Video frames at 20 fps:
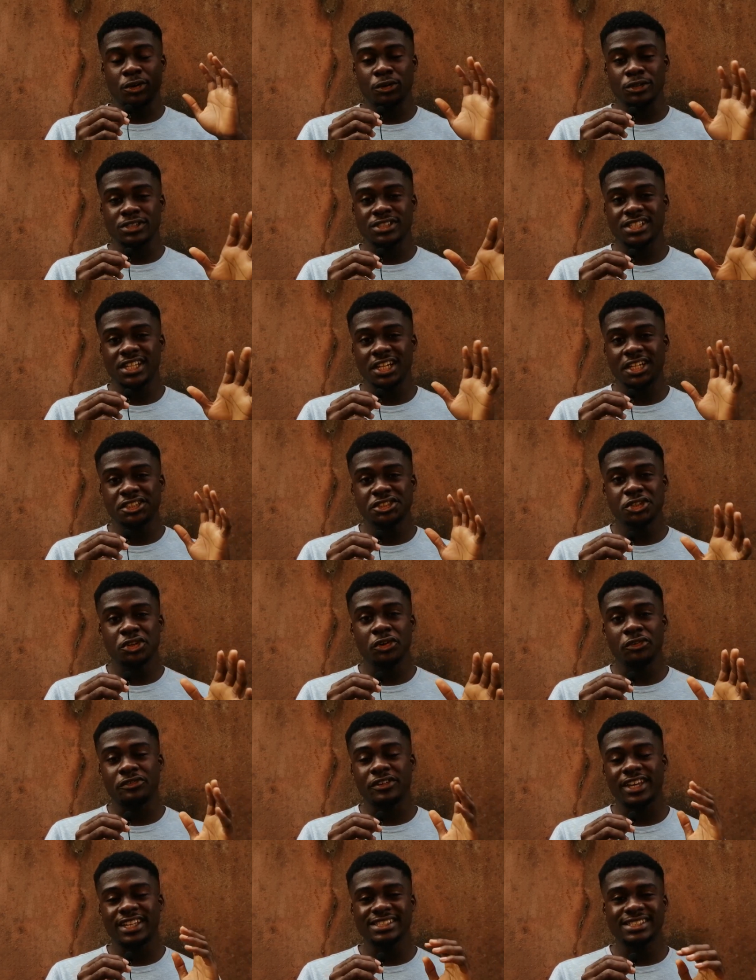constellation
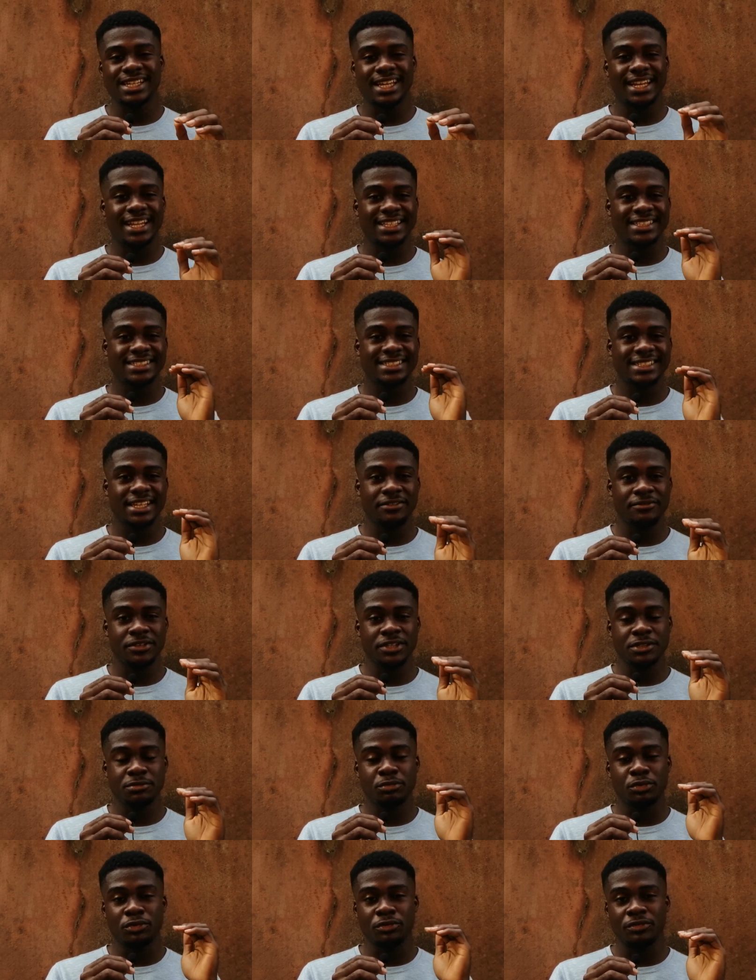of internet
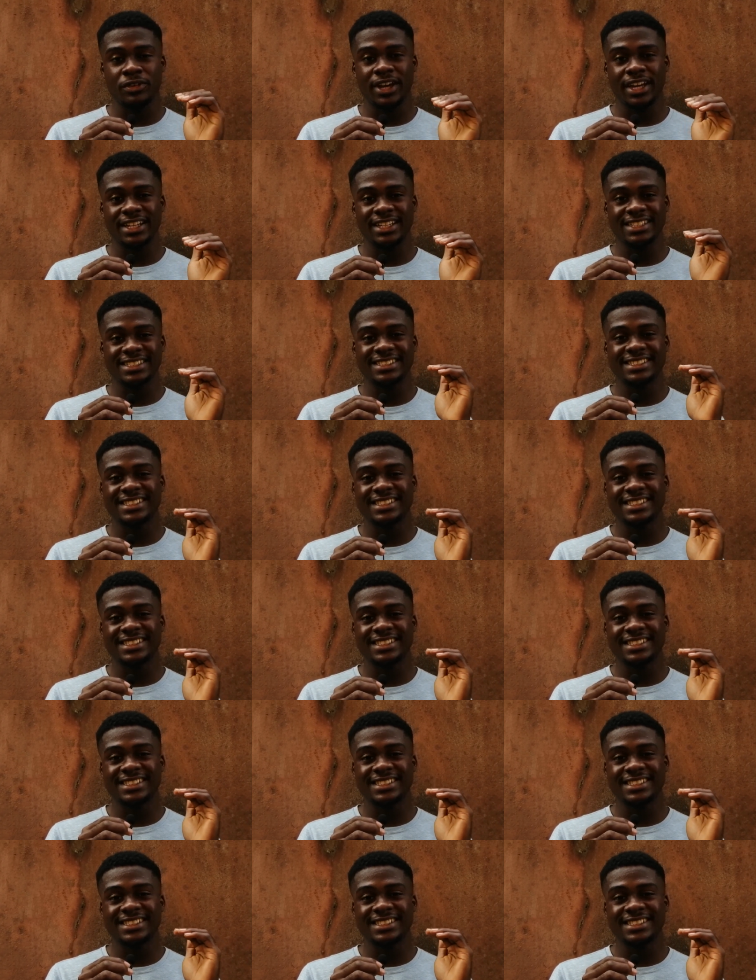service providing